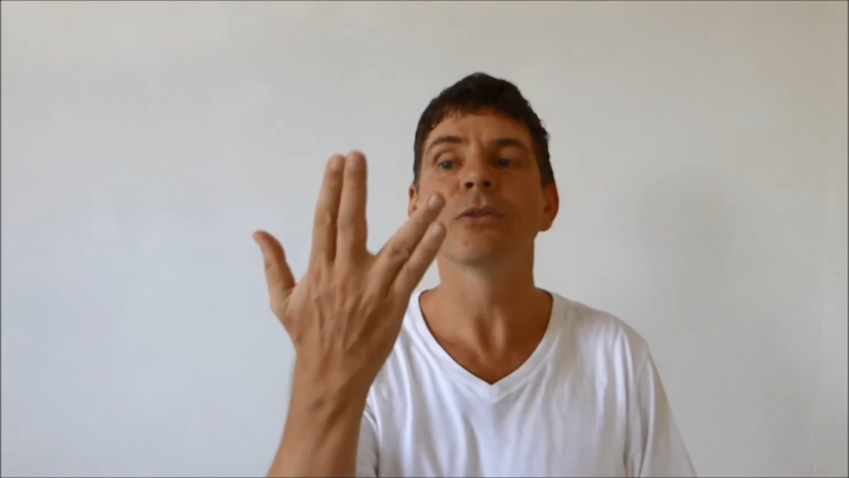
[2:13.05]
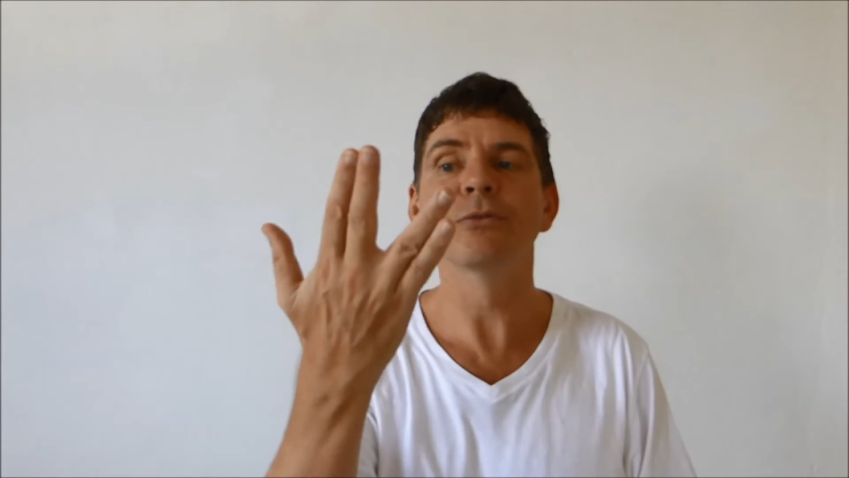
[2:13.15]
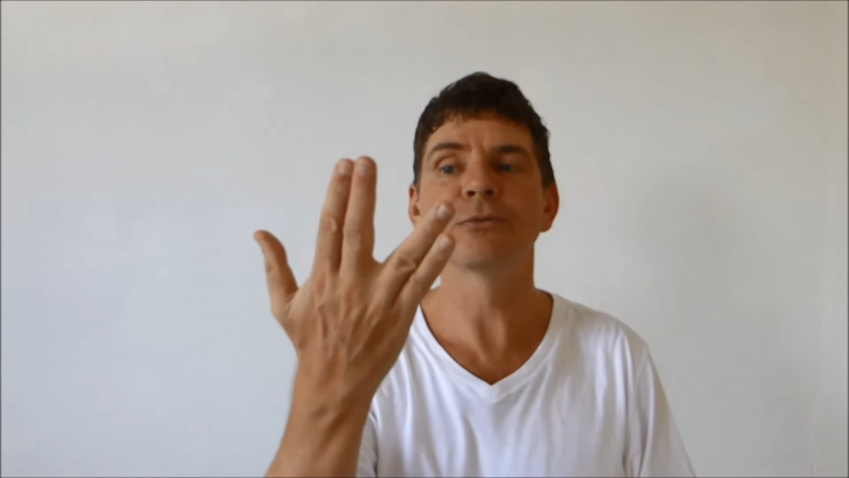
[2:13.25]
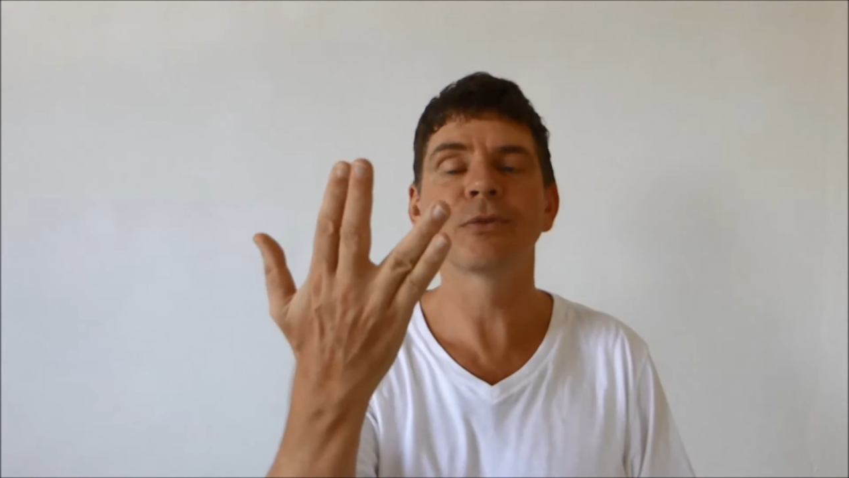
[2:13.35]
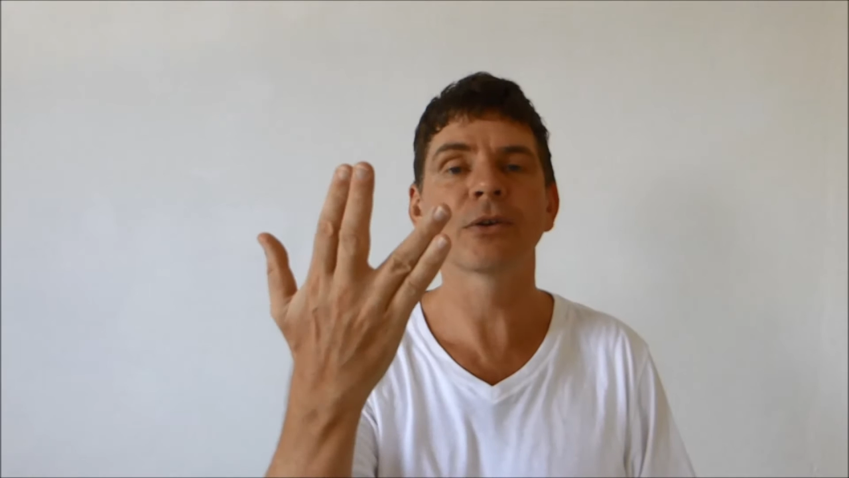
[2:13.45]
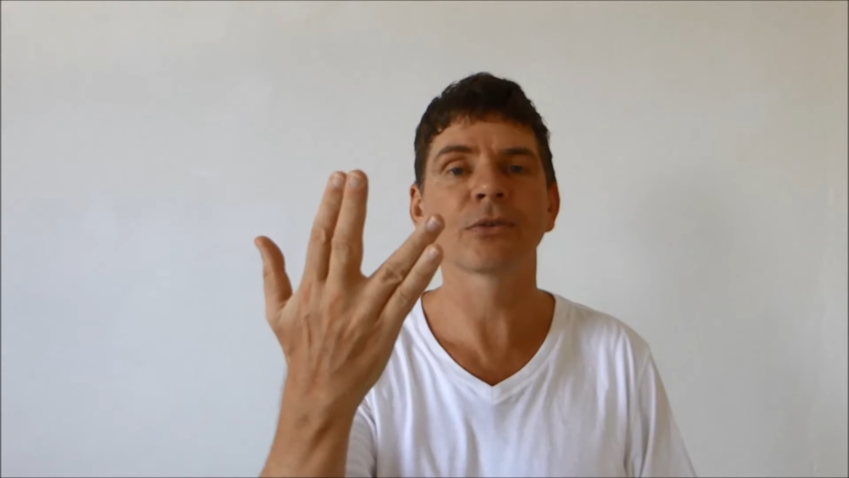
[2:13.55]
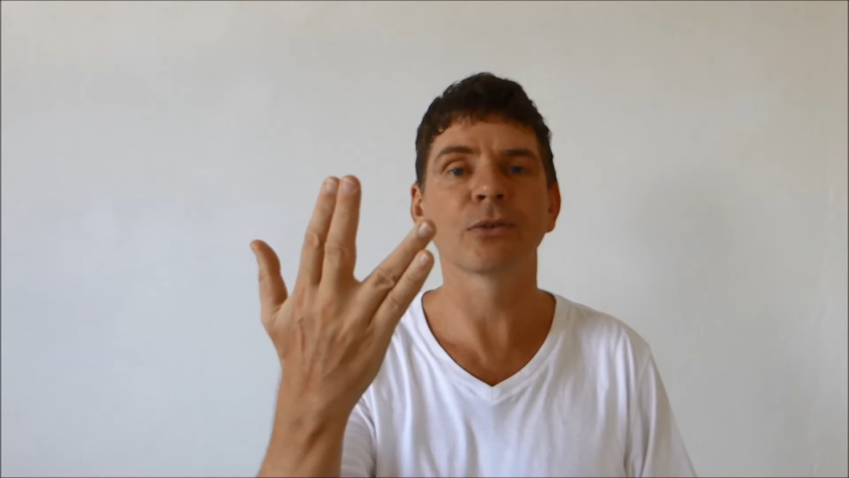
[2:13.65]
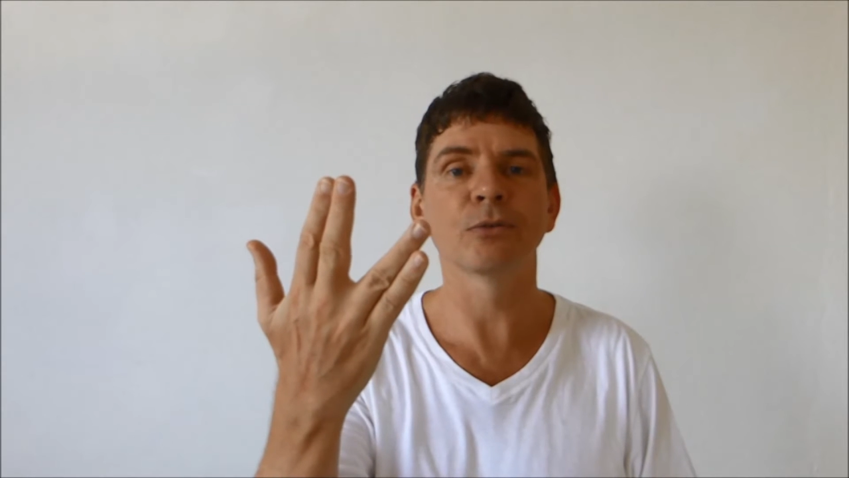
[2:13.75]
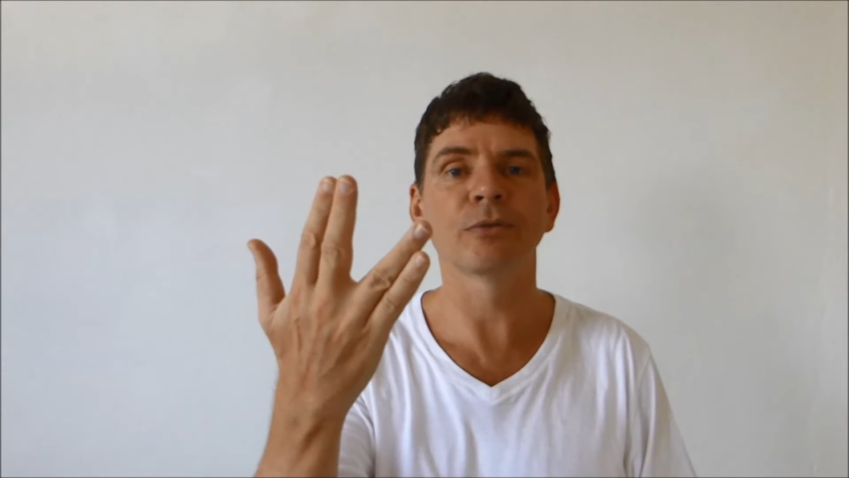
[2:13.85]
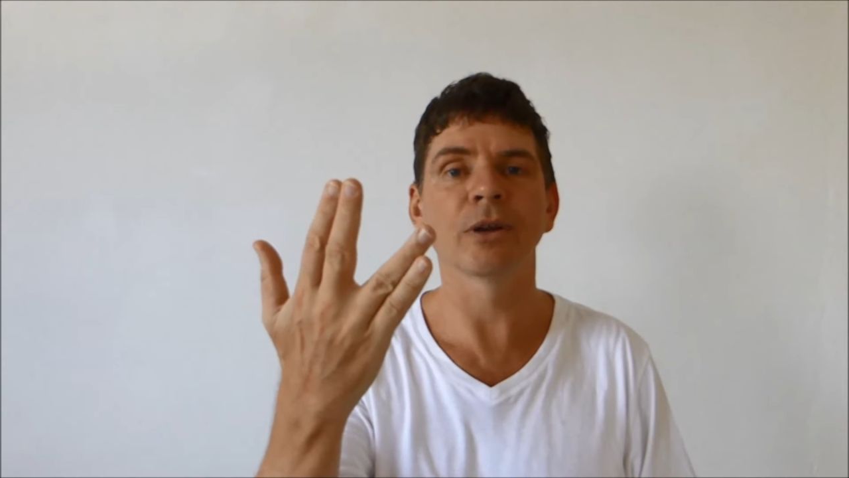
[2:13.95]
first
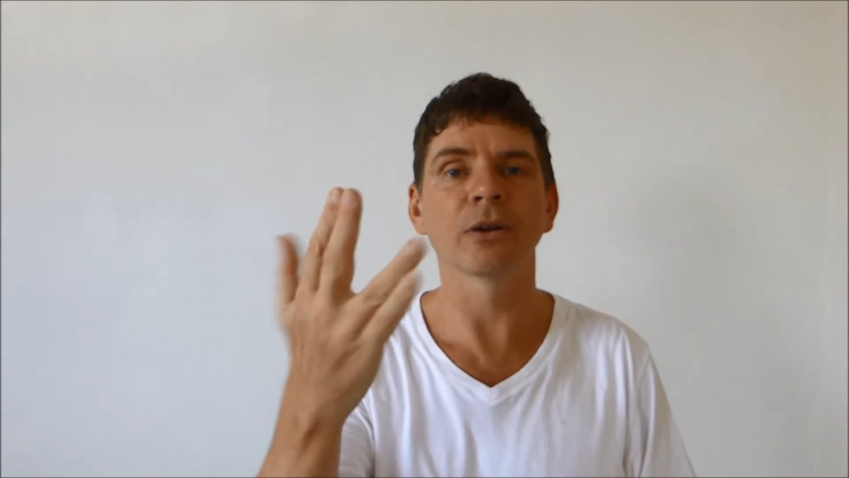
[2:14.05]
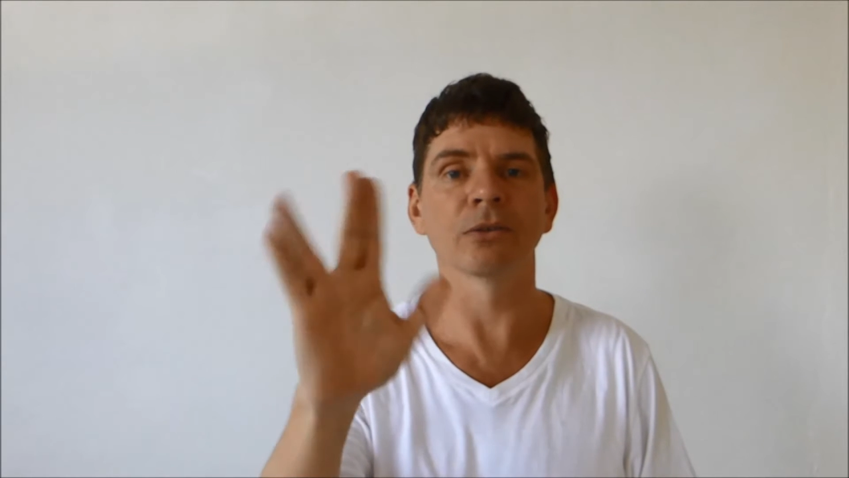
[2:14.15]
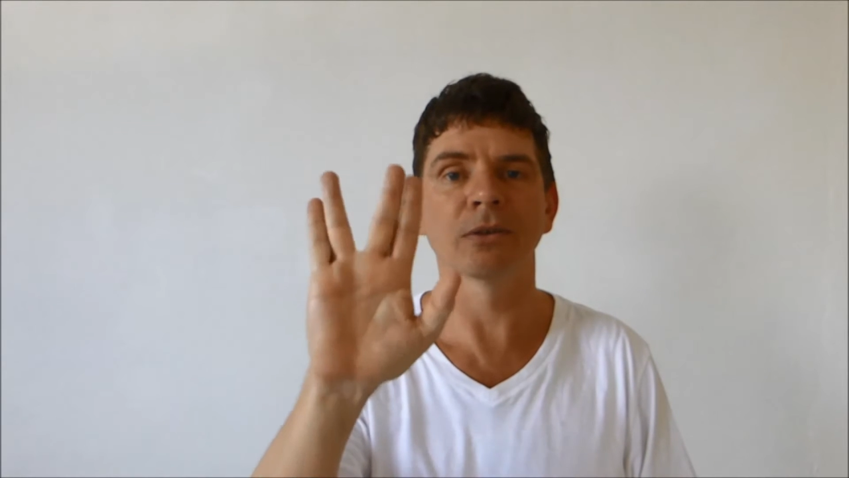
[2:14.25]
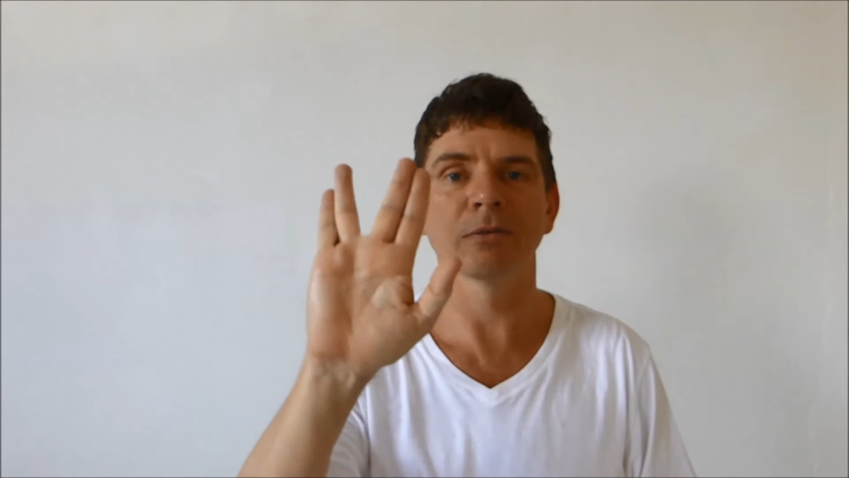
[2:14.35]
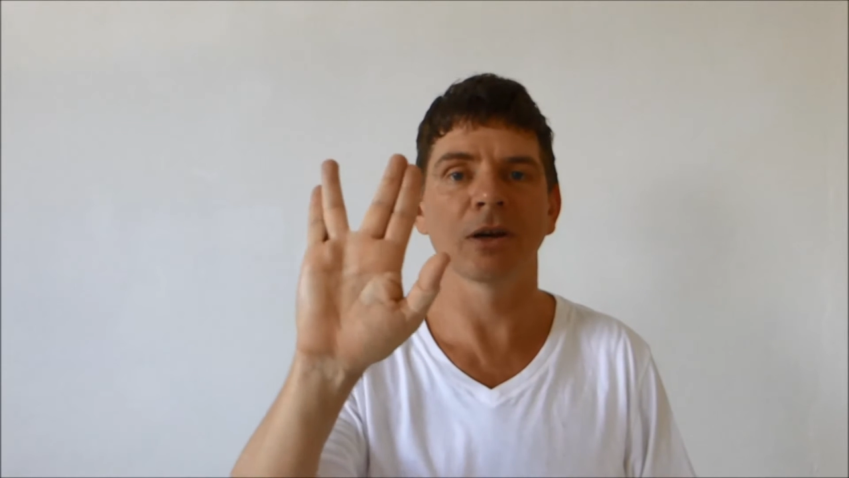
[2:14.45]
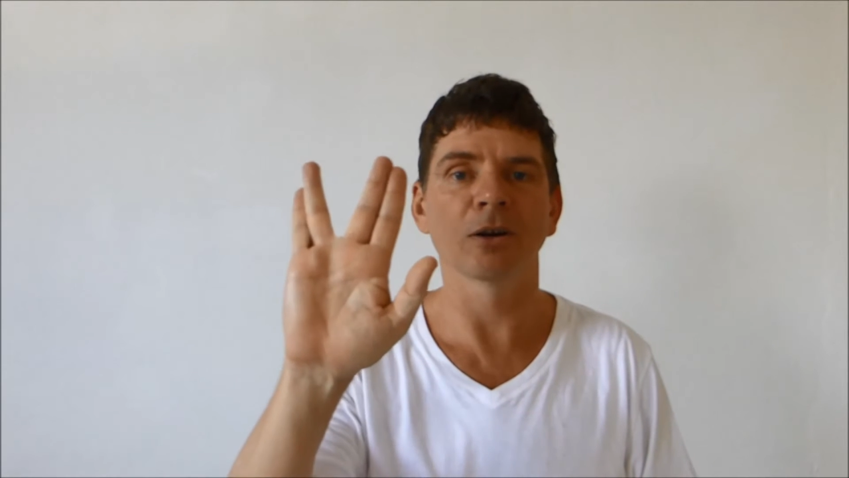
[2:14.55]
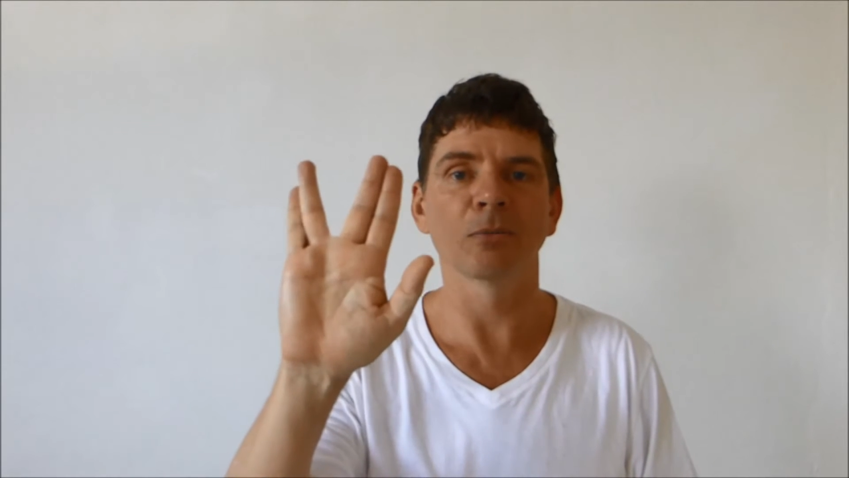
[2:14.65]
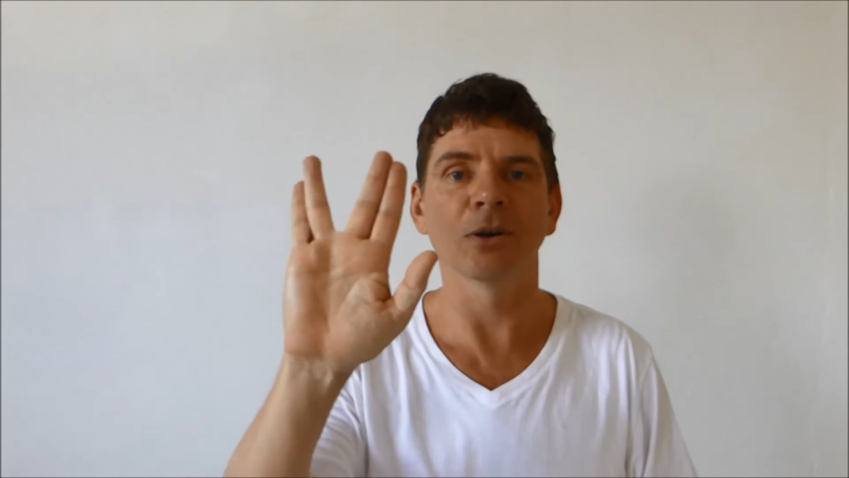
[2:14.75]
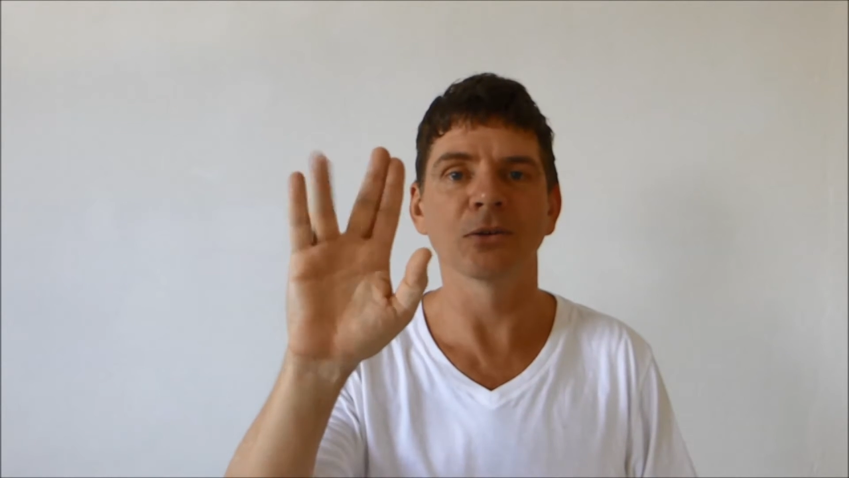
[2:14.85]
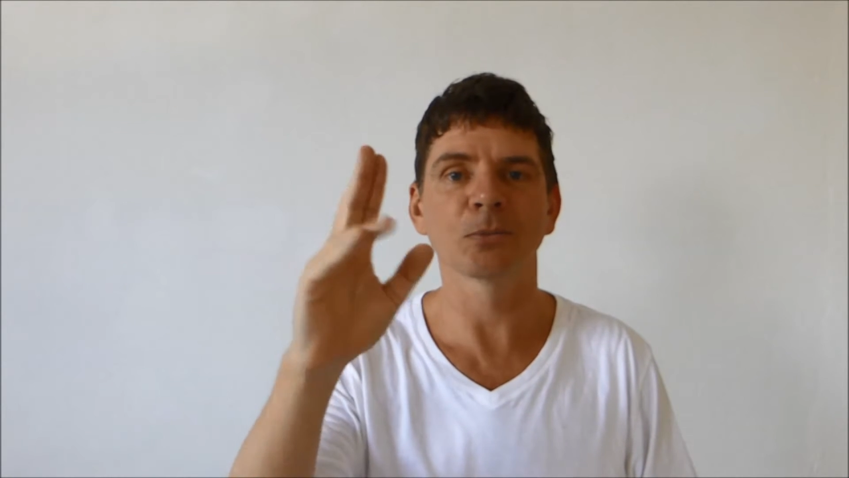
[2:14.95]
two fingers, live long
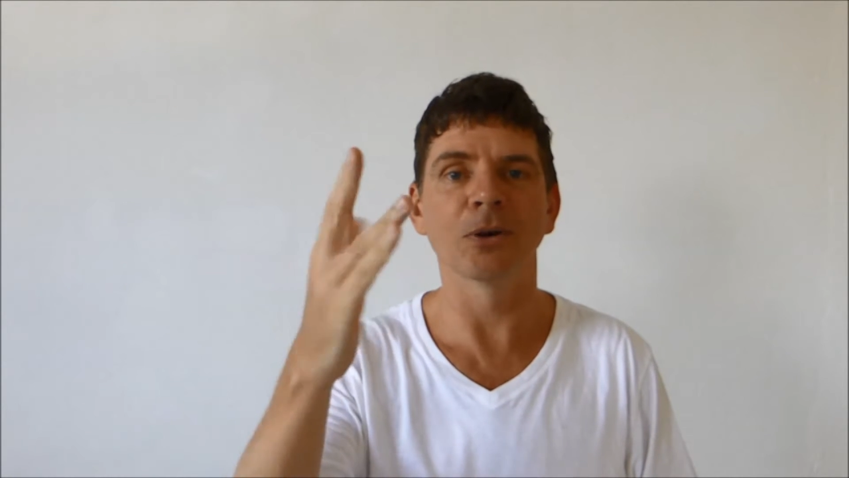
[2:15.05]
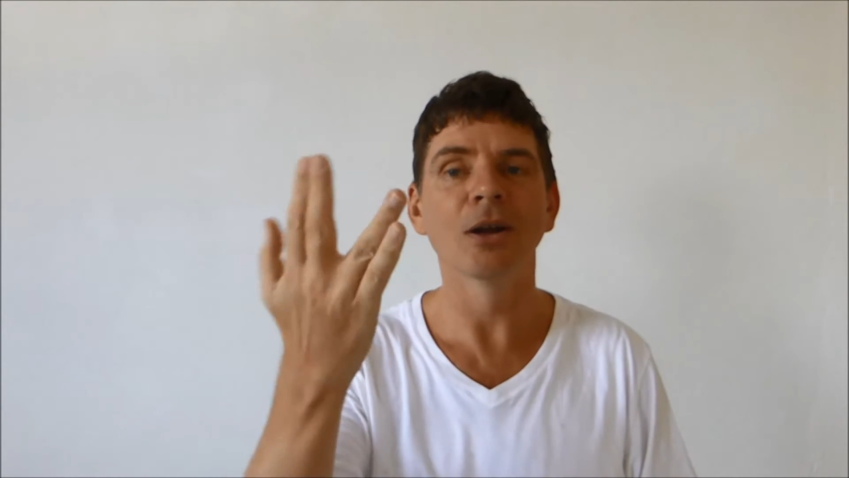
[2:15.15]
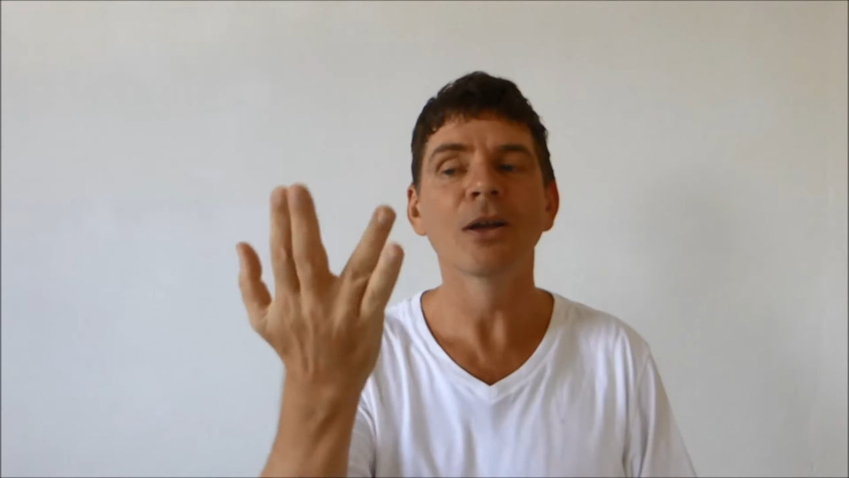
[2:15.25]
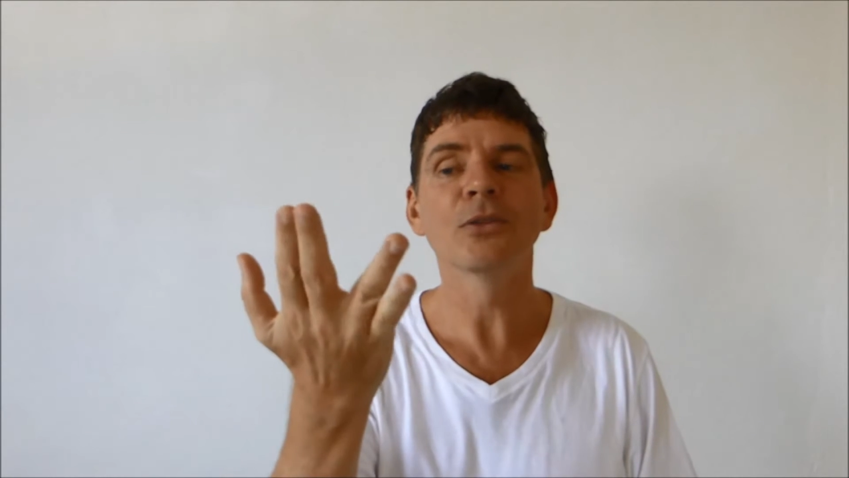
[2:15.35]
and prosper,